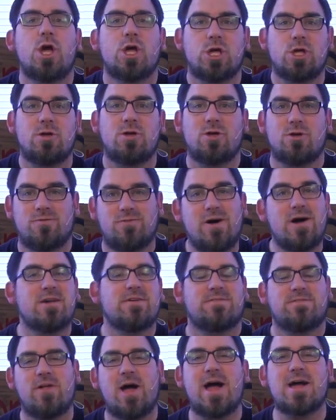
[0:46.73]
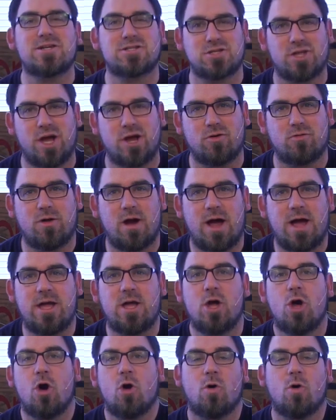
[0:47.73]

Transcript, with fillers: You, you find a flashlight, right?